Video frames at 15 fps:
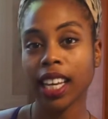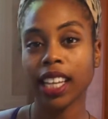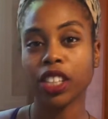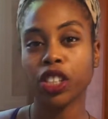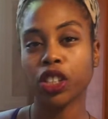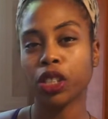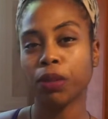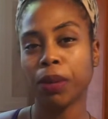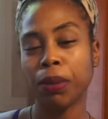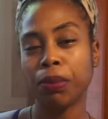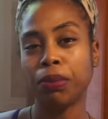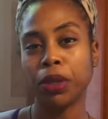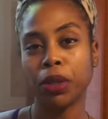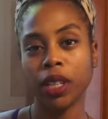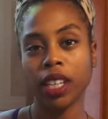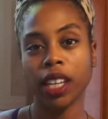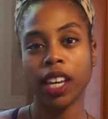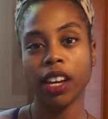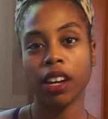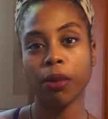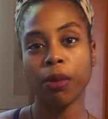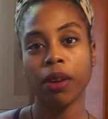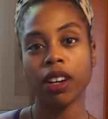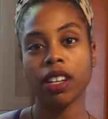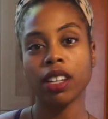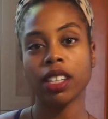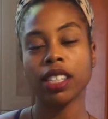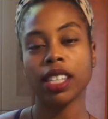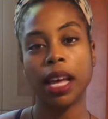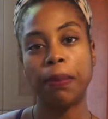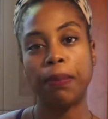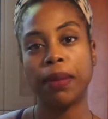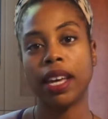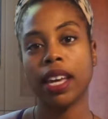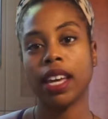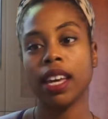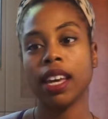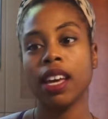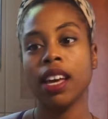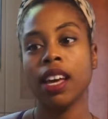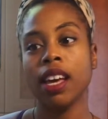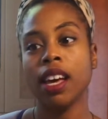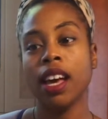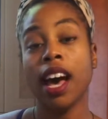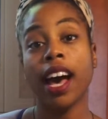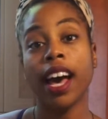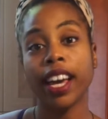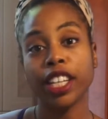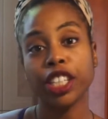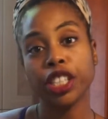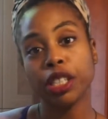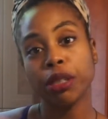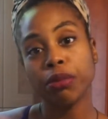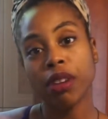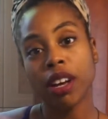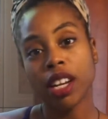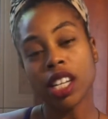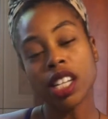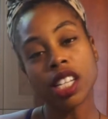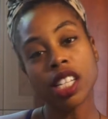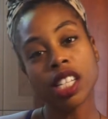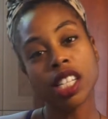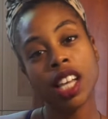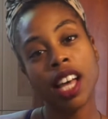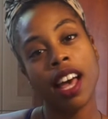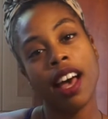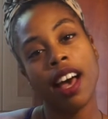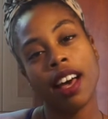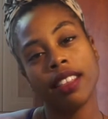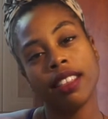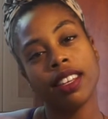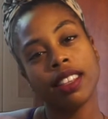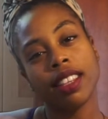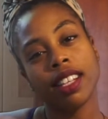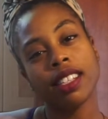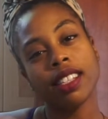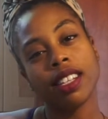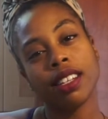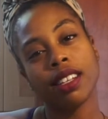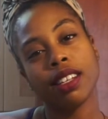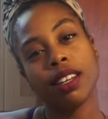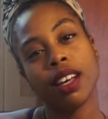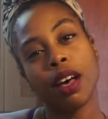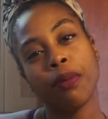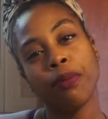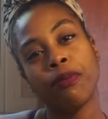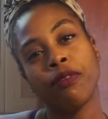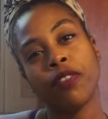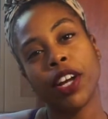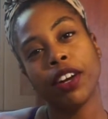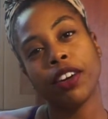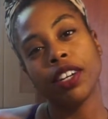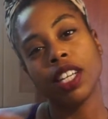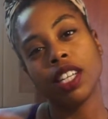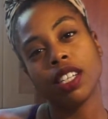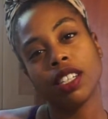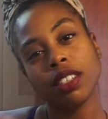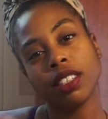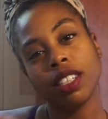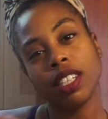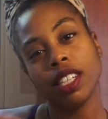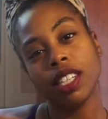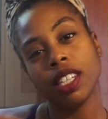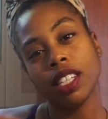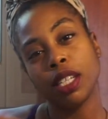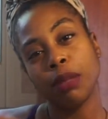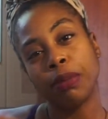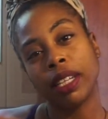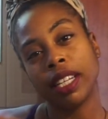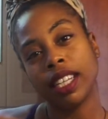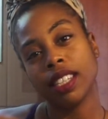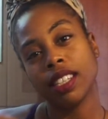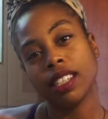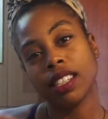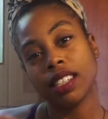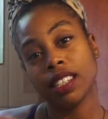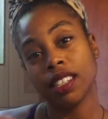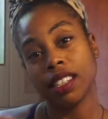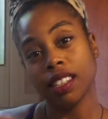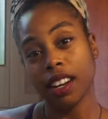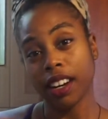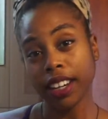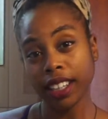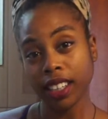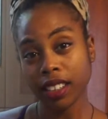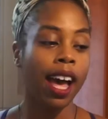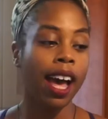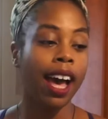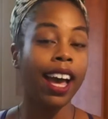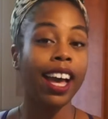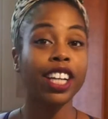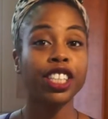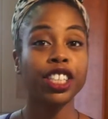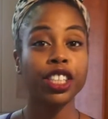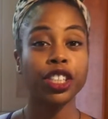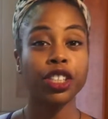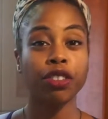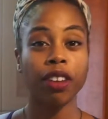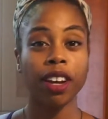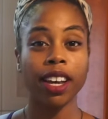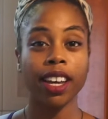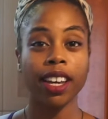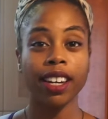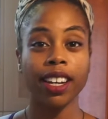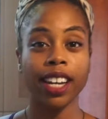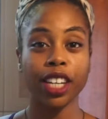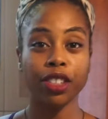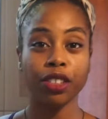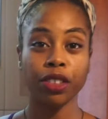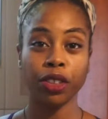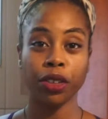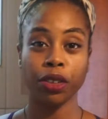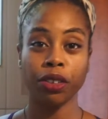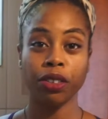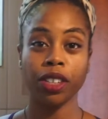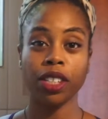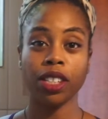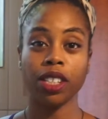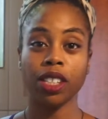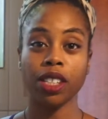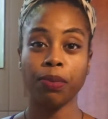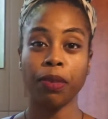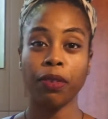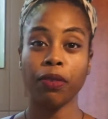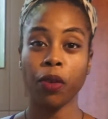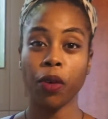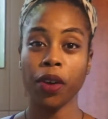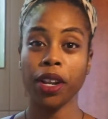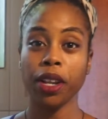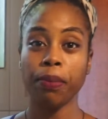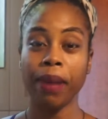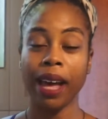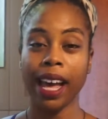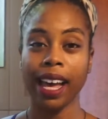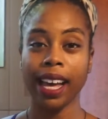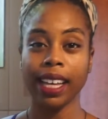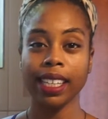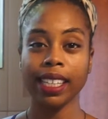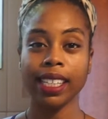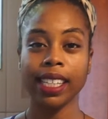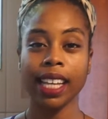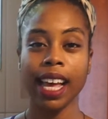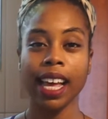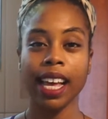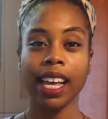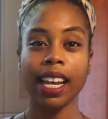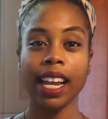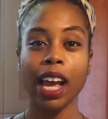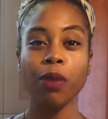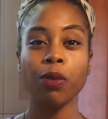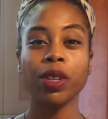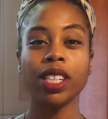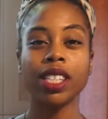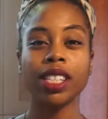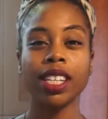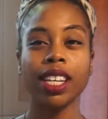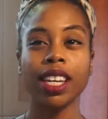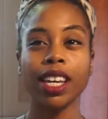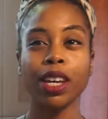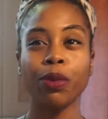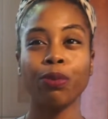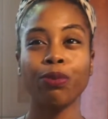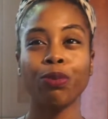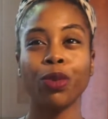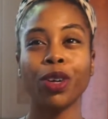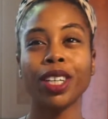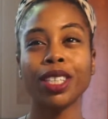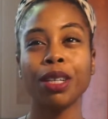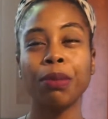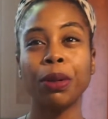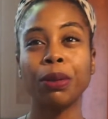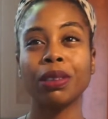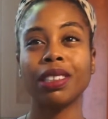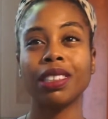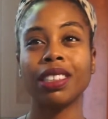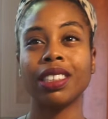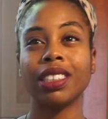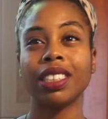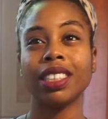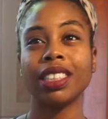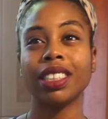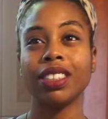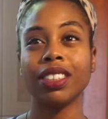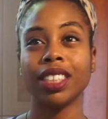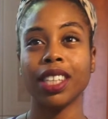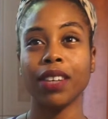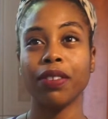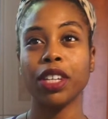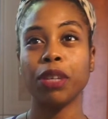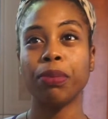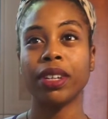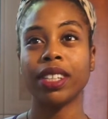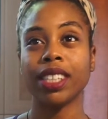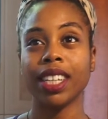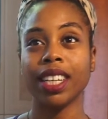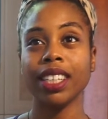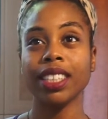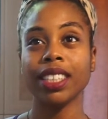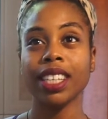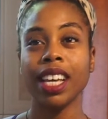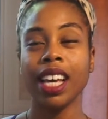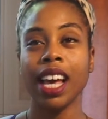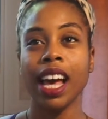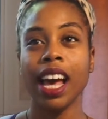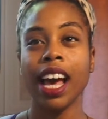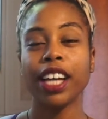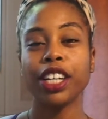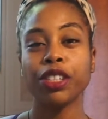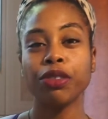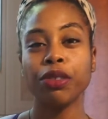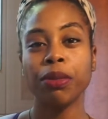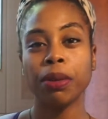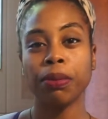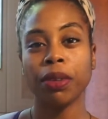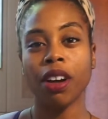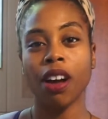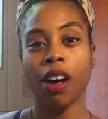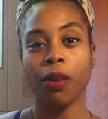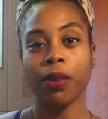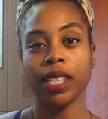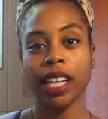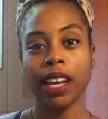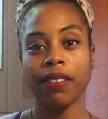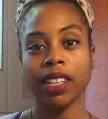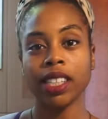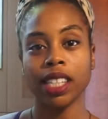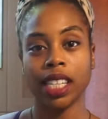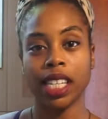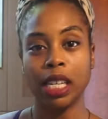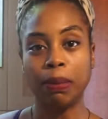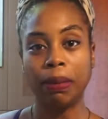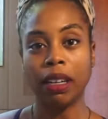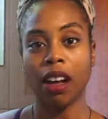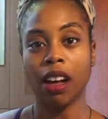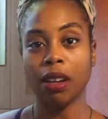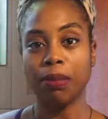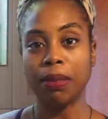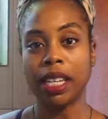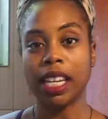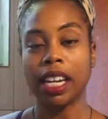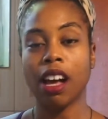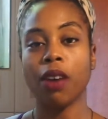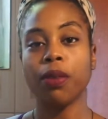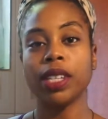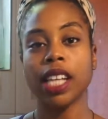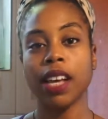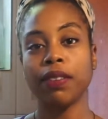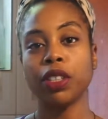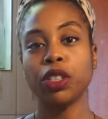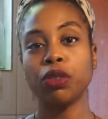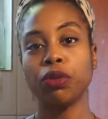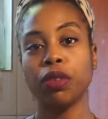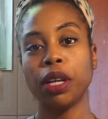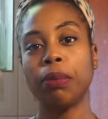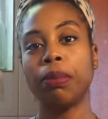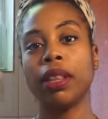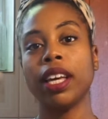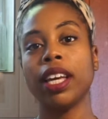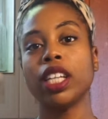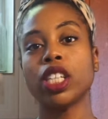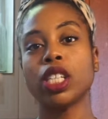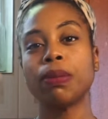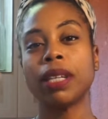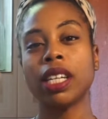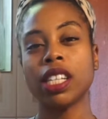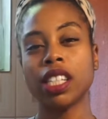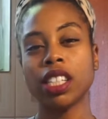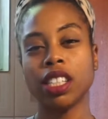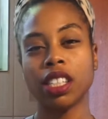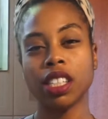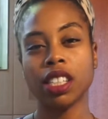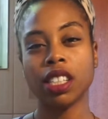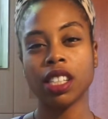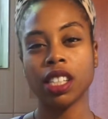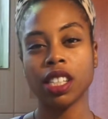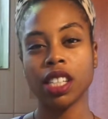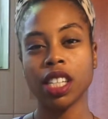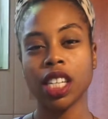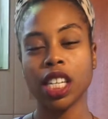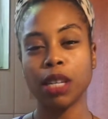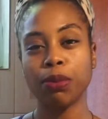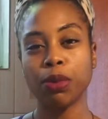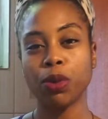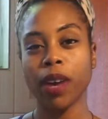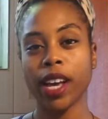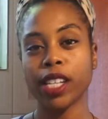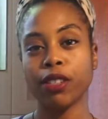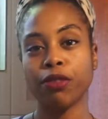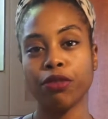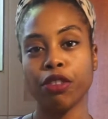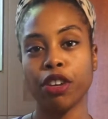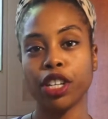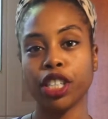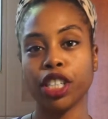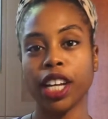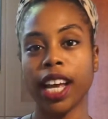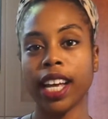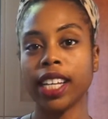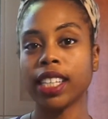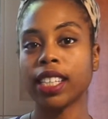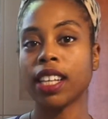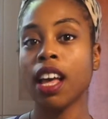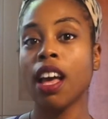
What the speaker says: is just my beauty care products and my hygiene products. I think that's a fairly easy place to start. I actually tried natural deodorants before in the past, and I would say it worked about 60 or 70%. I just remember always having to keep it on me and always having to reapply just because it just doesn't keep you as fresh as